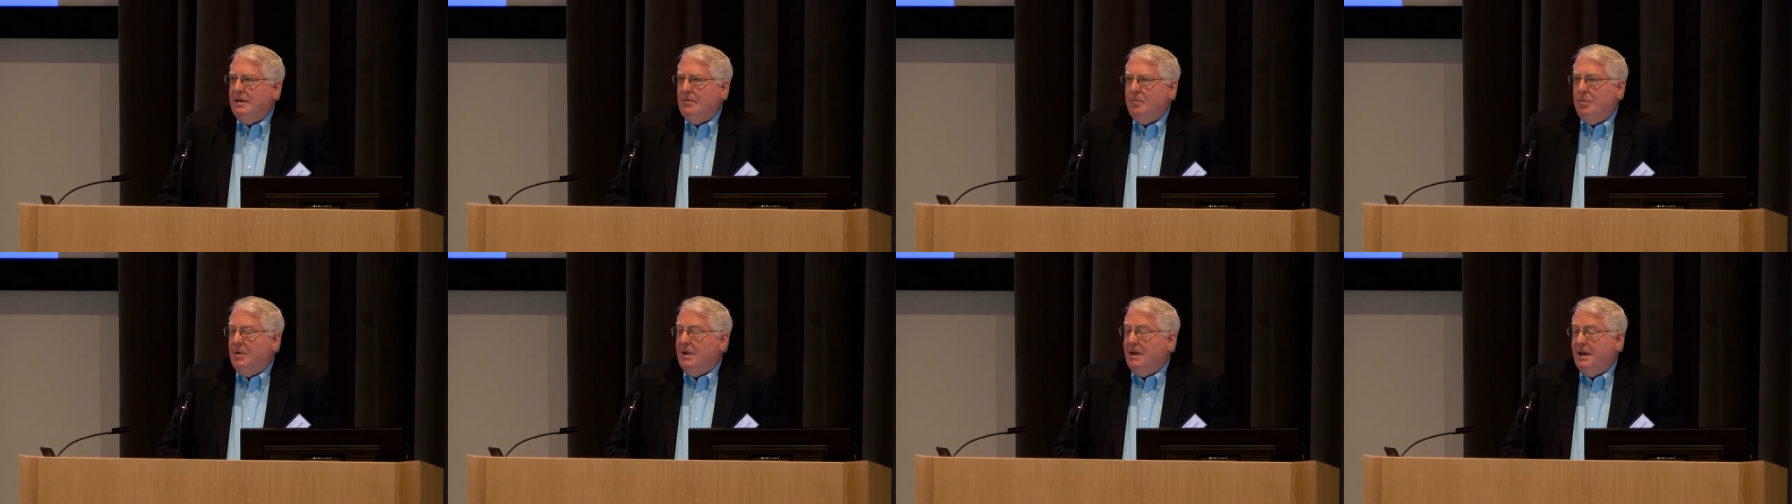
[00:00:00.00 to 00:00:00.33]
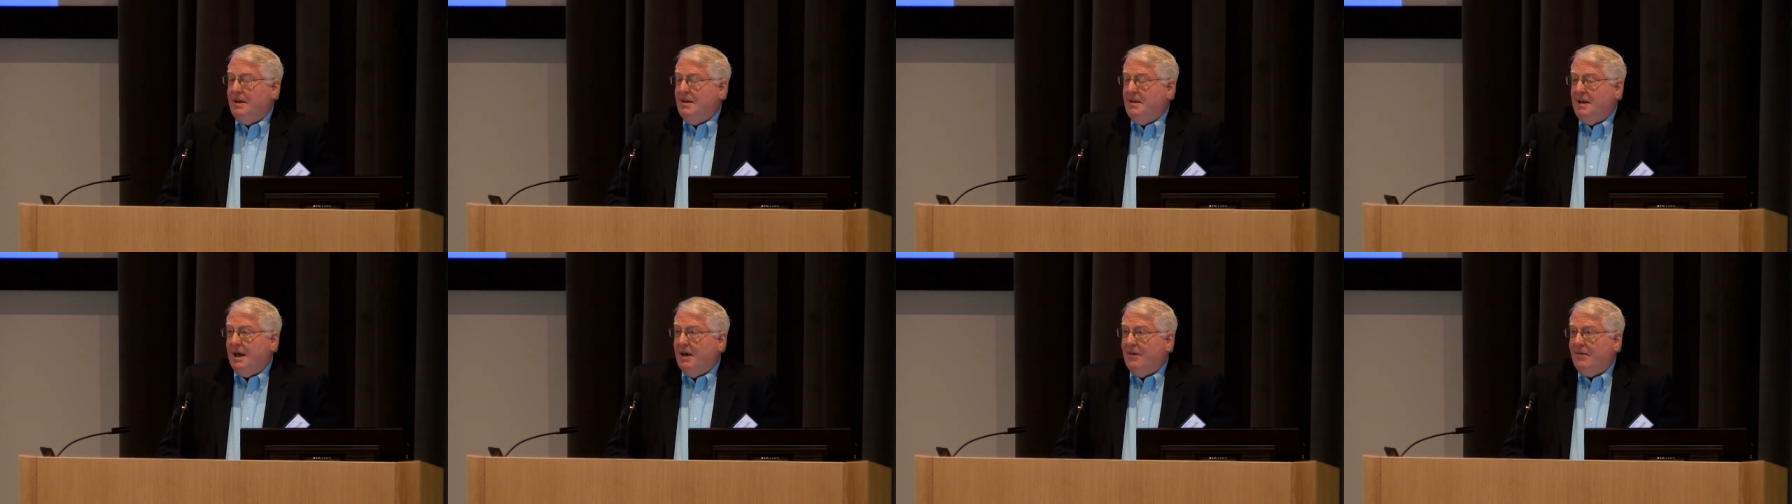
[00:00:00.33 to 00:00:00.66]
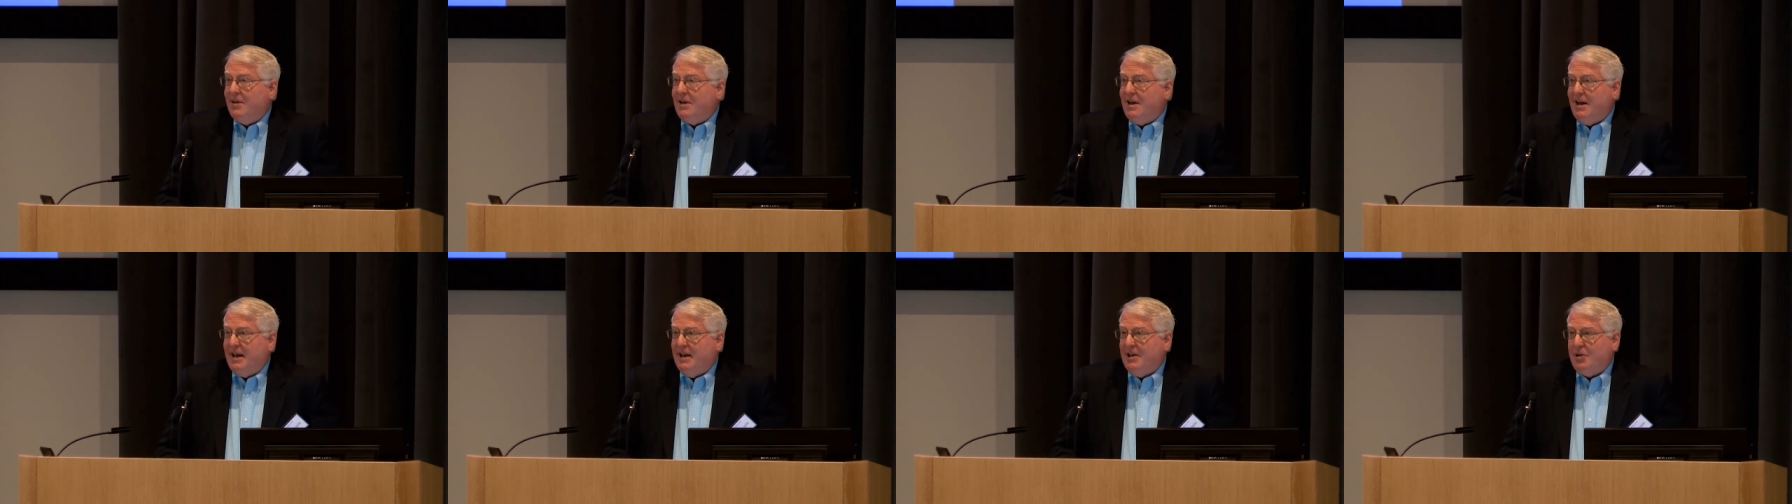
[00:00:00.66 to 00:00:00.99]
We didn't have
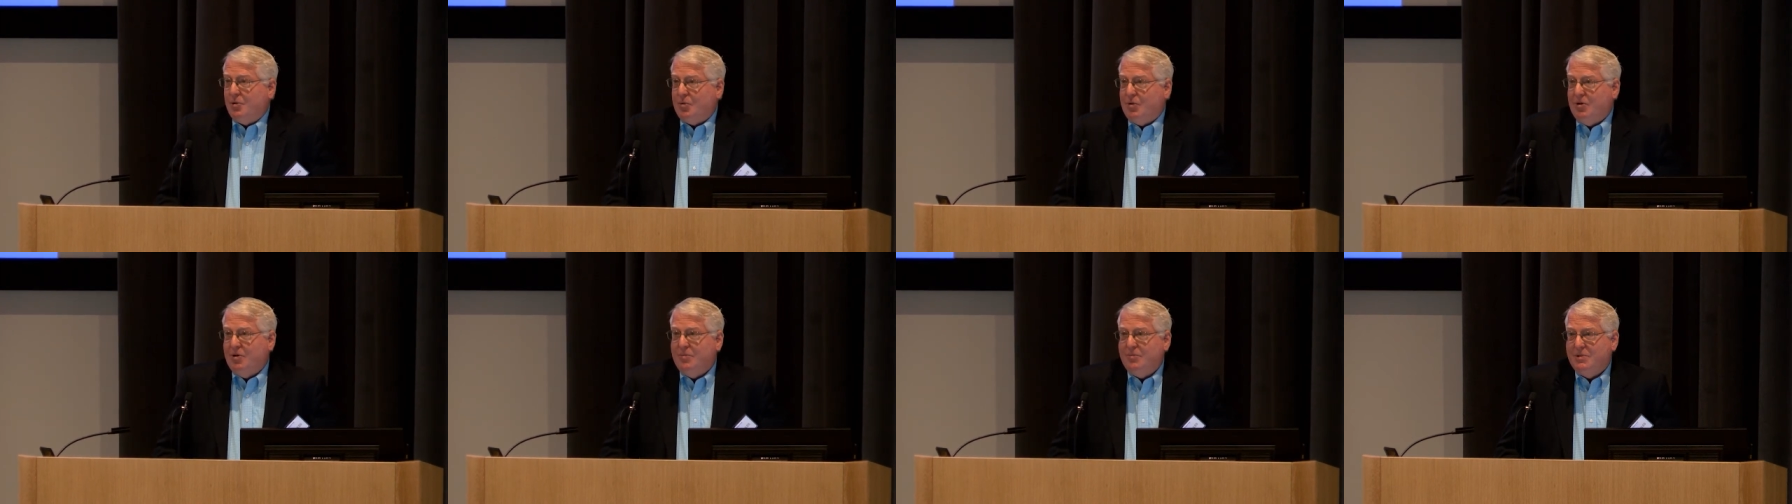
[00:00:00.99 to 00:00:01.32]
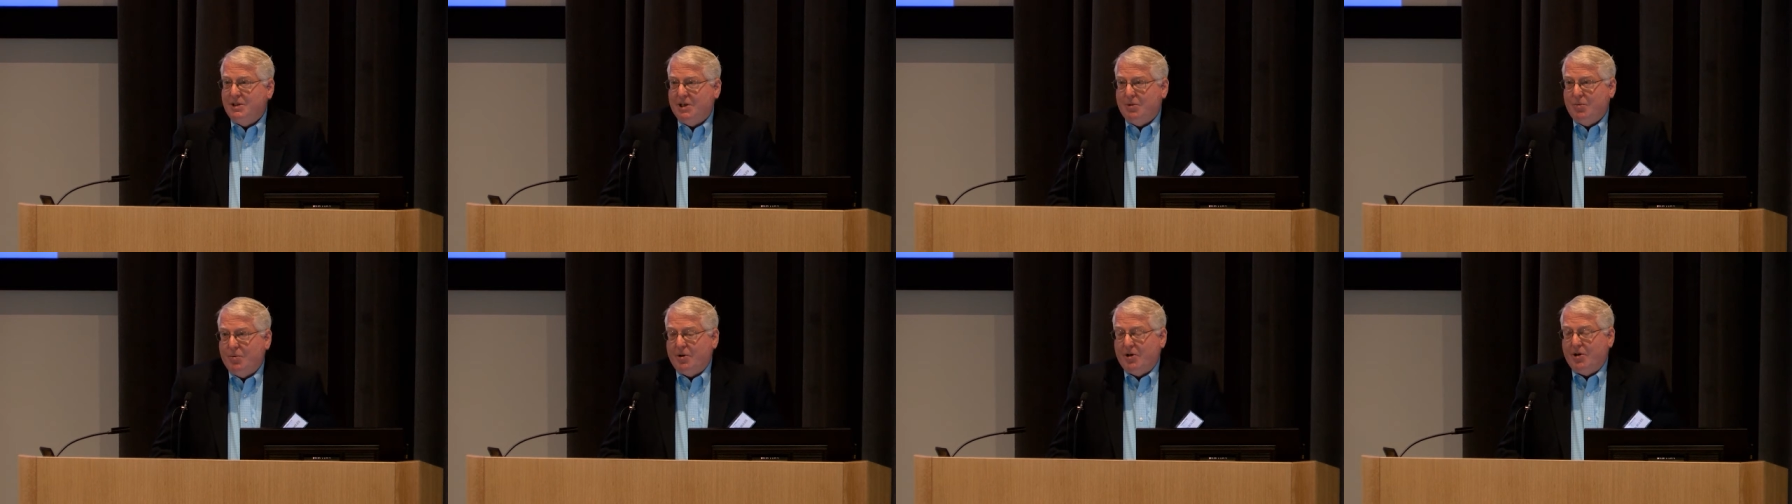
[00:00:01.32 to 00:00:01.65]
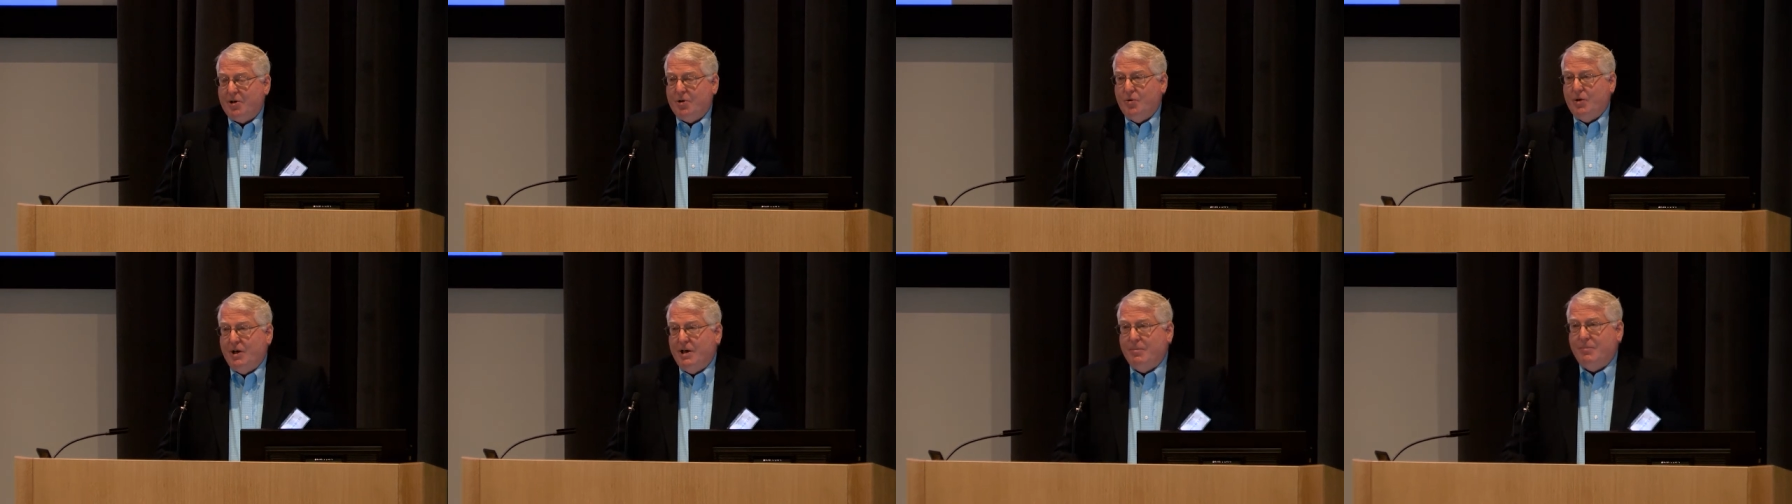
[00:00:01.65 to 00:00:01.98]
classrooms that were
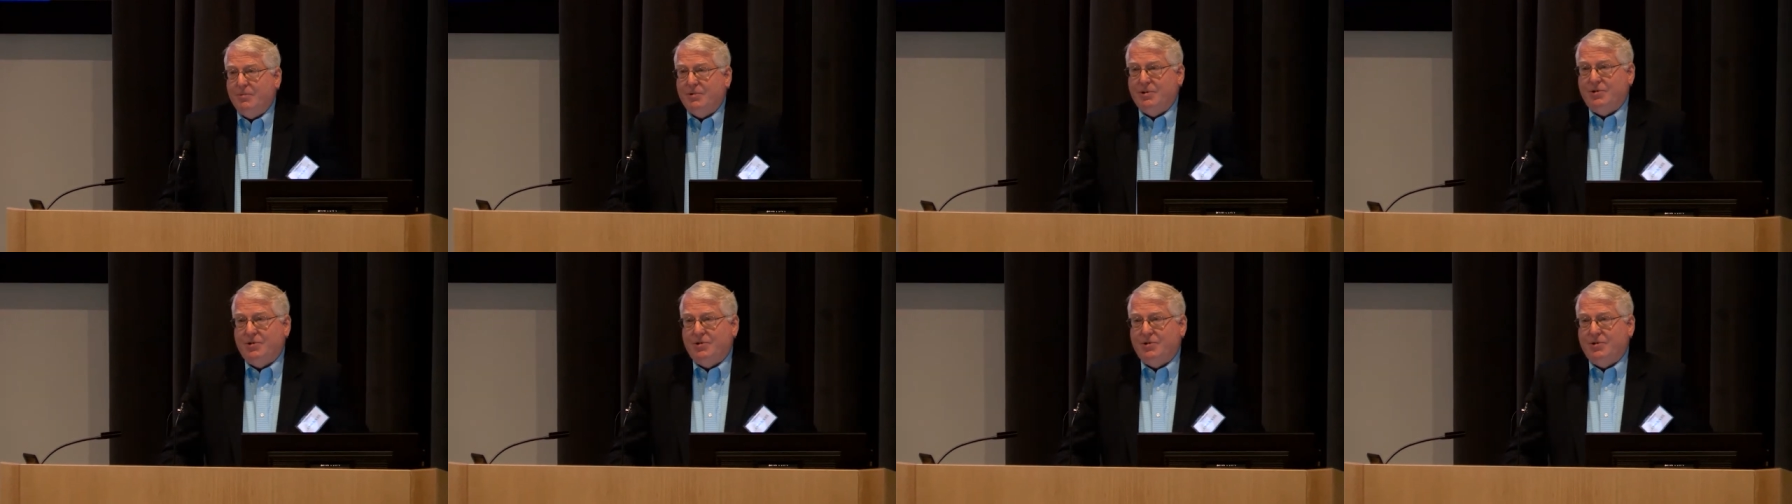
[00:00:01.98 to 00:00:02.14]
equipped